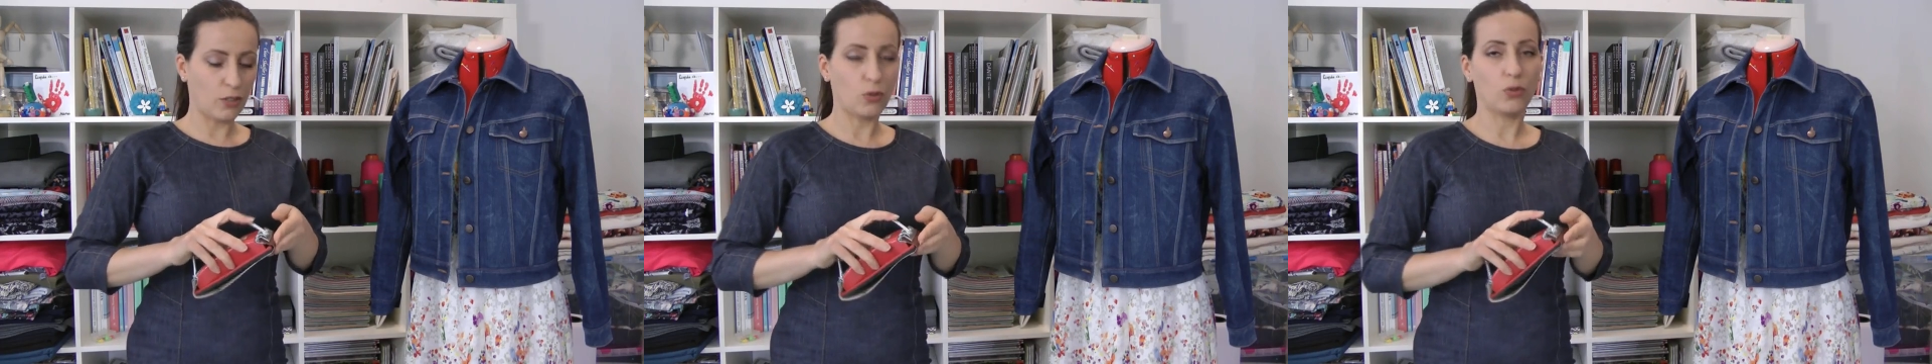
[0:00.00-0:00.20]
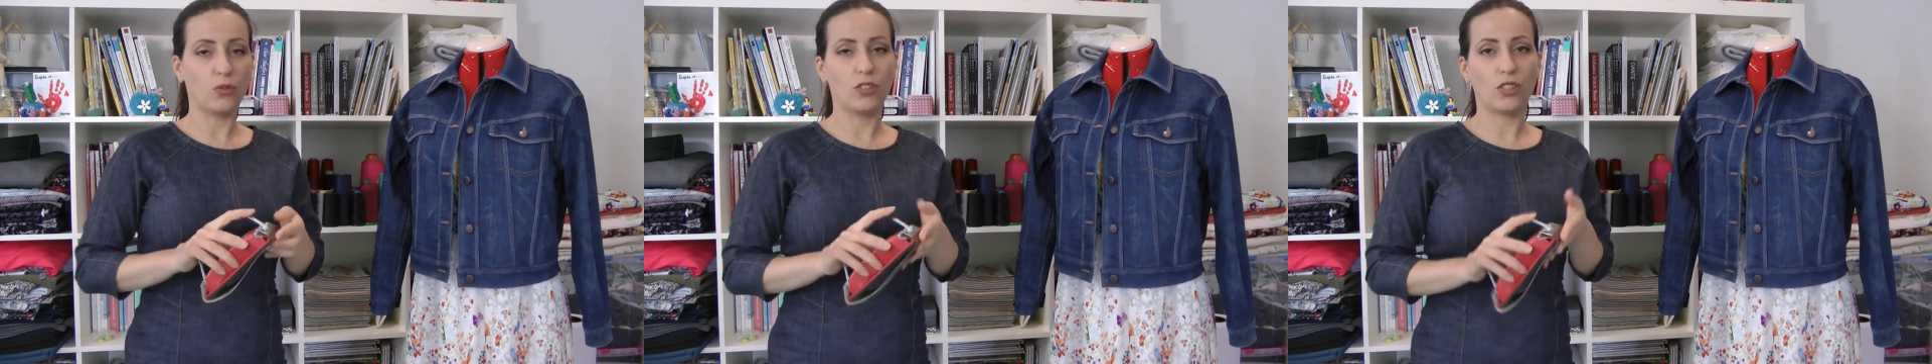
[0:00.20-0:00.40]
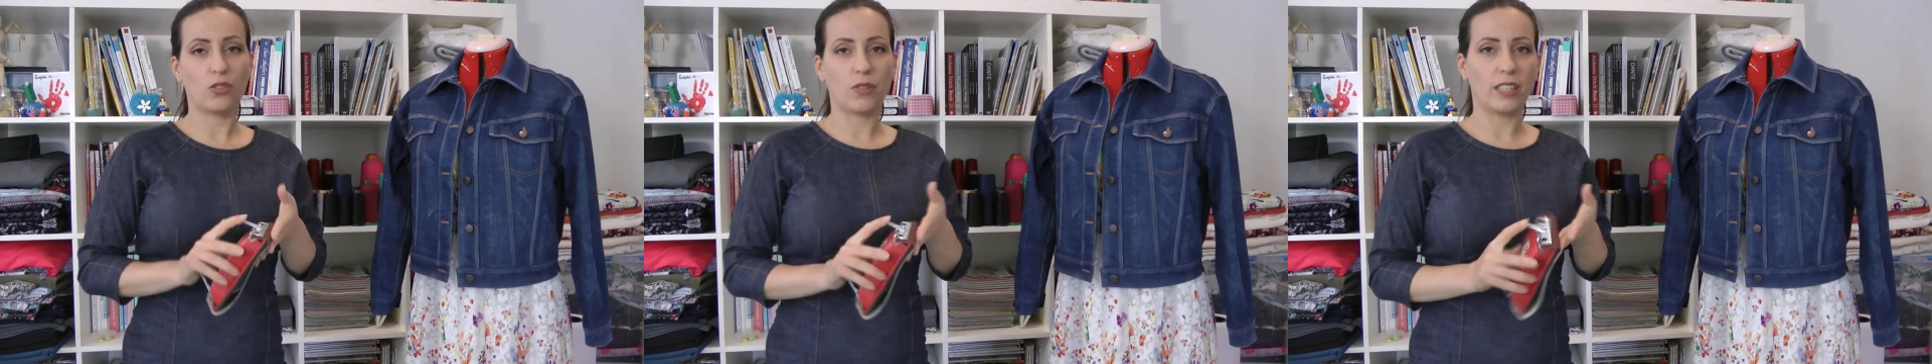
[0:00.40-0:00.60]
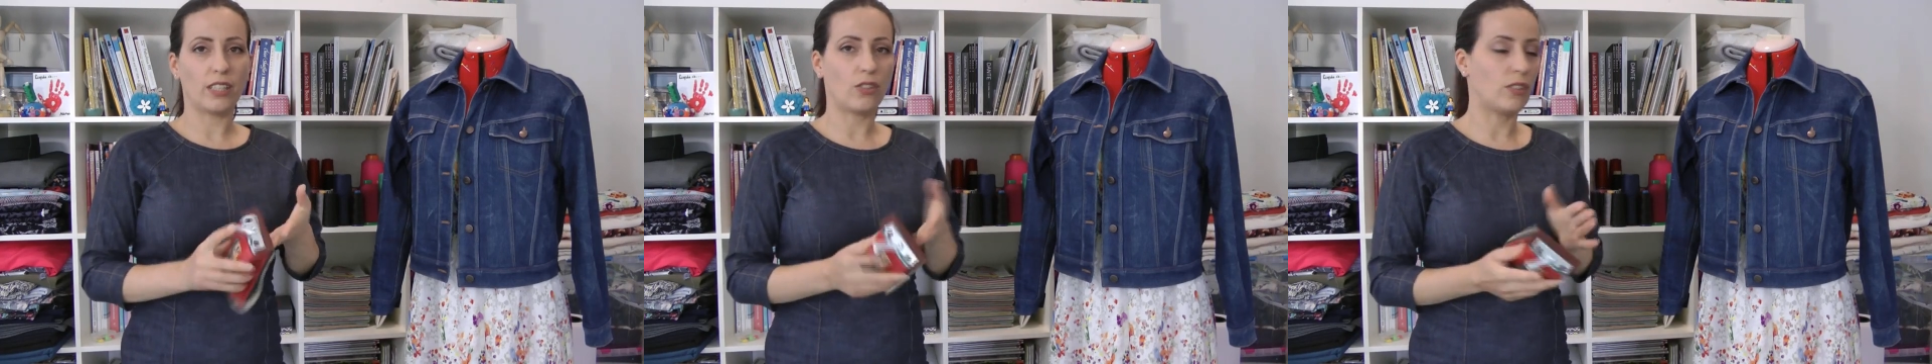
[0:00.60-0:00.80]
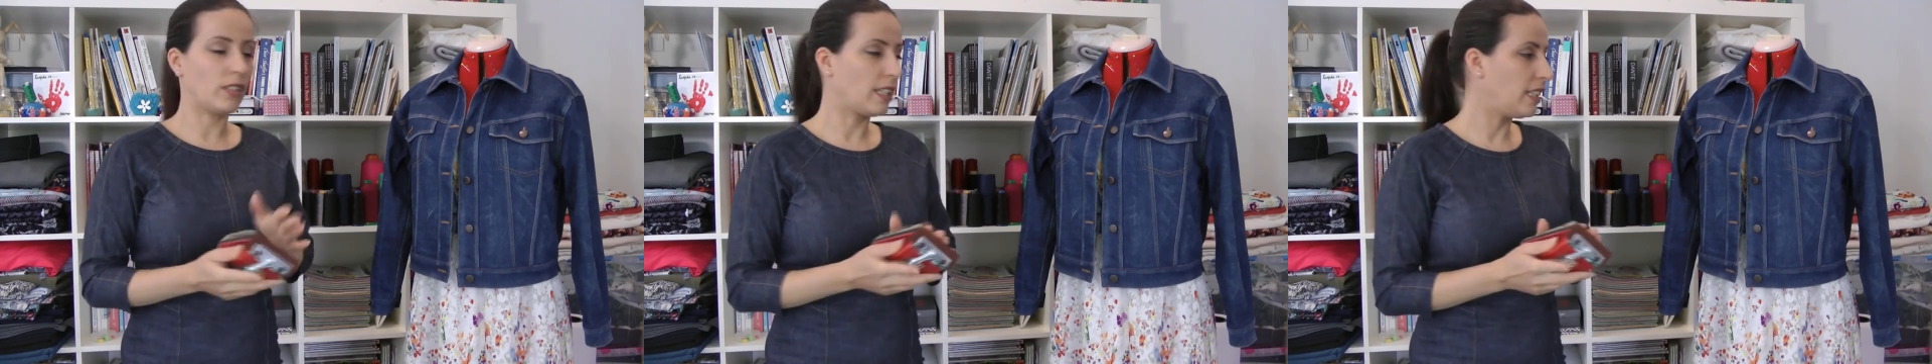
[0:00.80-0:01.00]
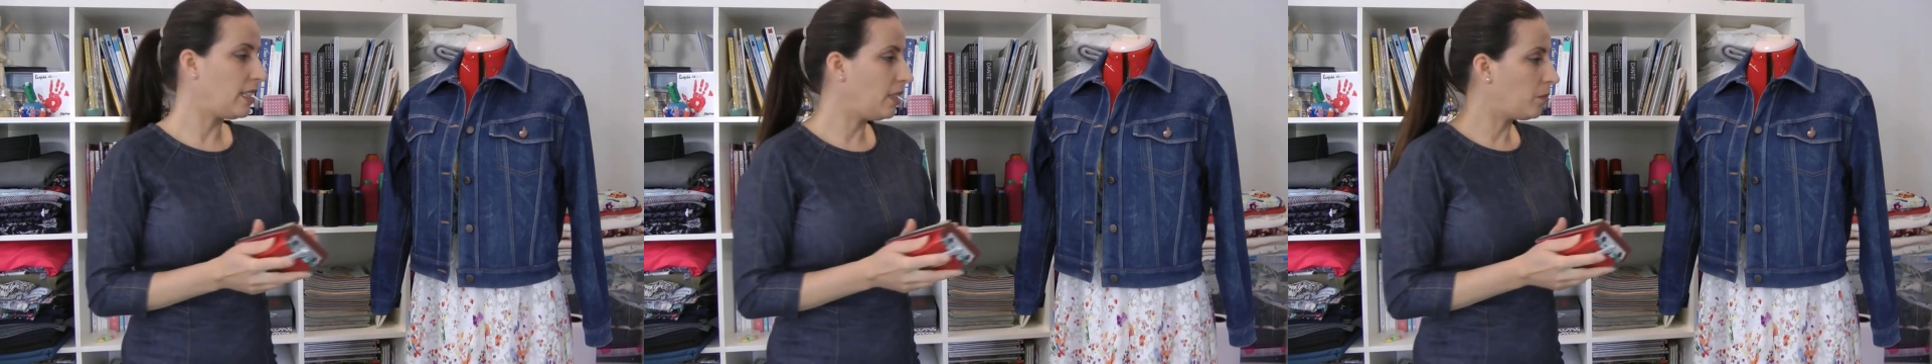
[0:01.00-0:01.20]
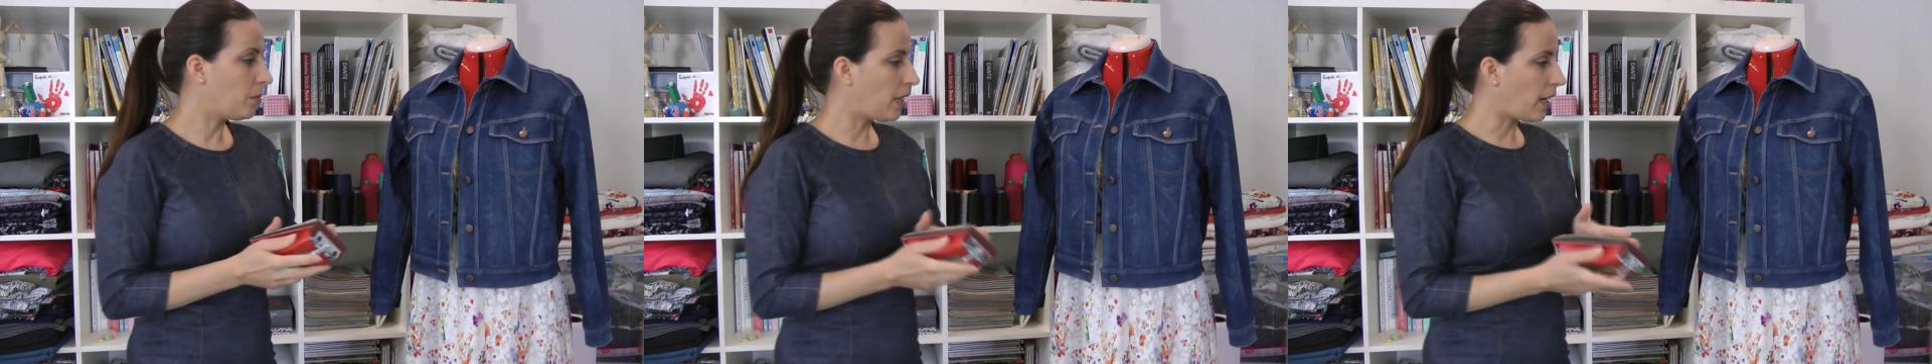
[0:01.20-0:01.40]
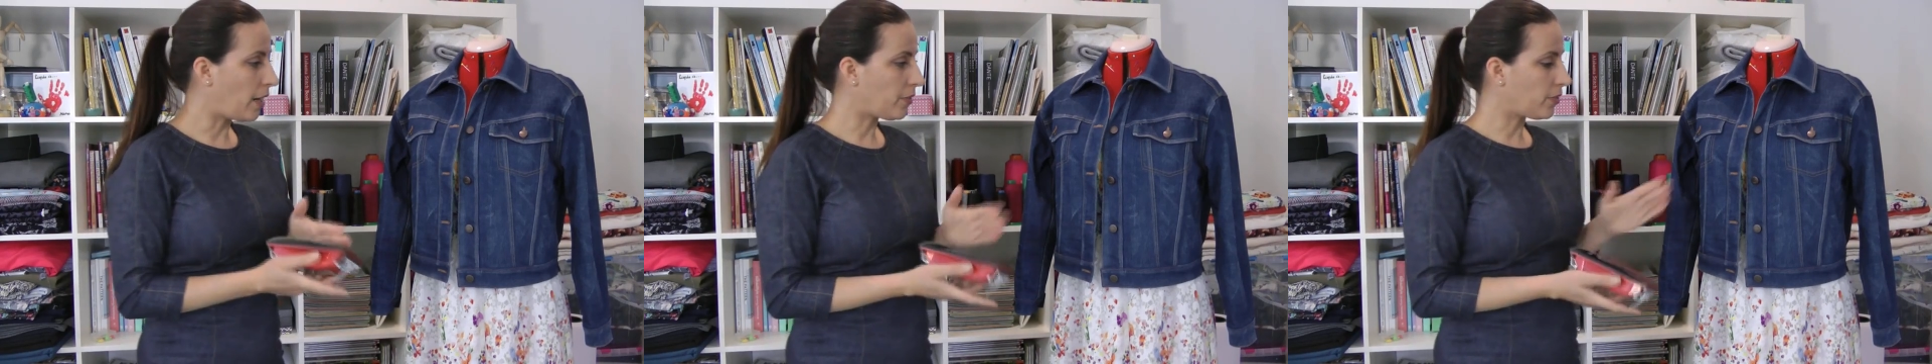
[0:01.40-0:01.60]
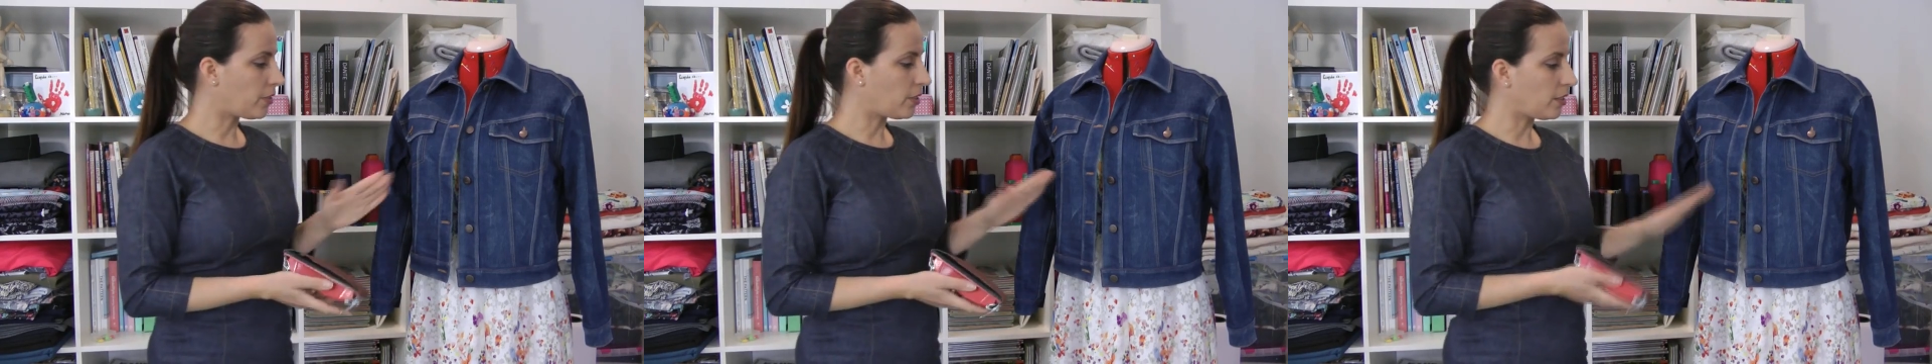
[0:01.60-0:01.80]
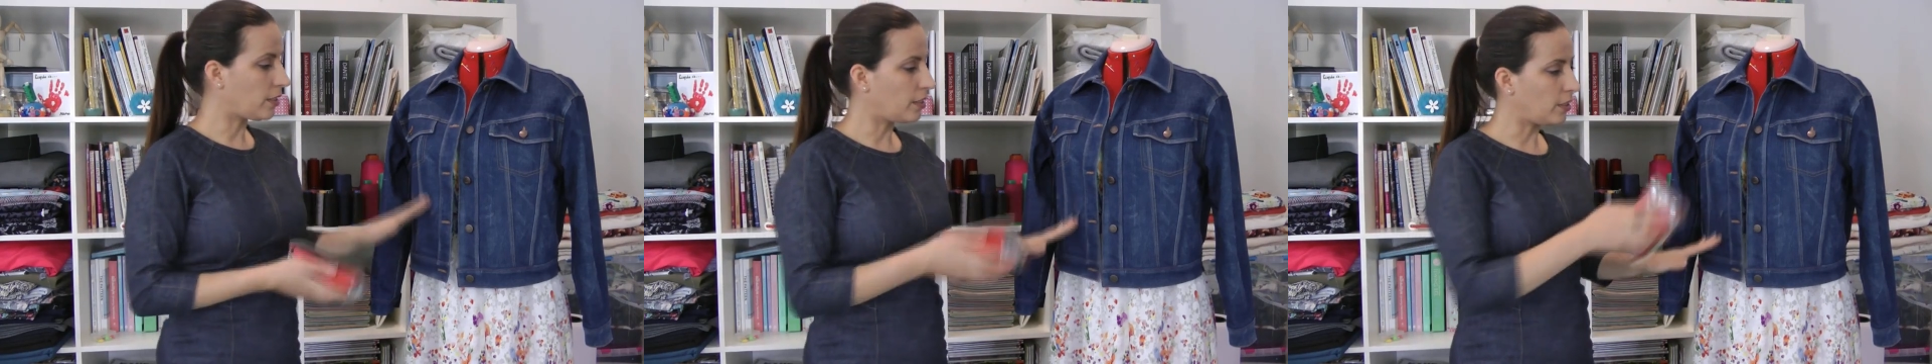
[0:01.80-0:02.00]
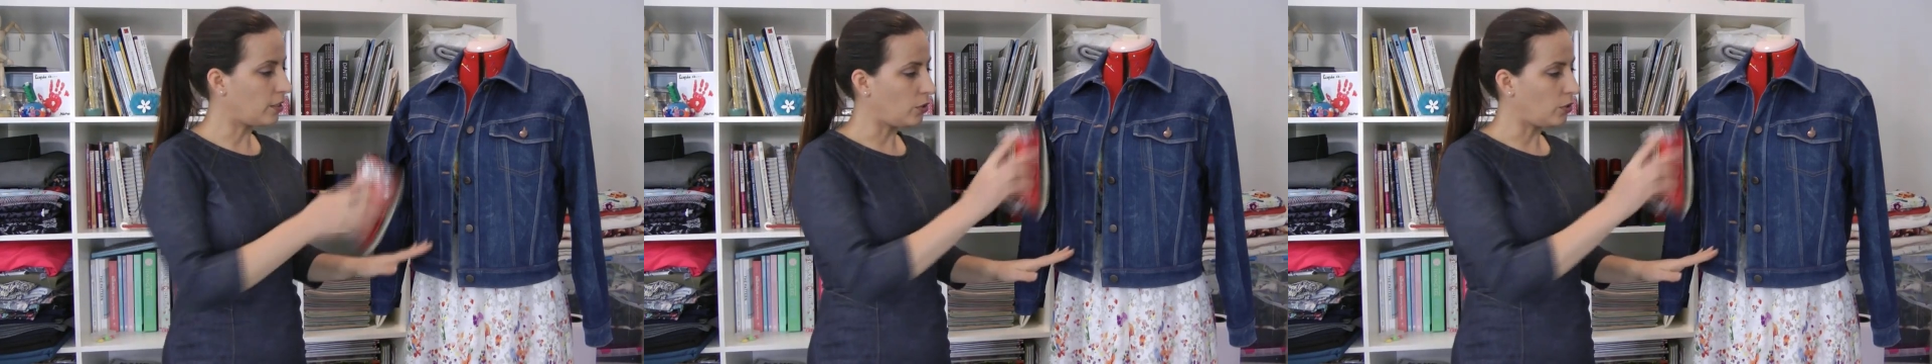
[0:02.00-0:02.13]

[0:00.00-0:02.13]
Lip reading: to distress your denim after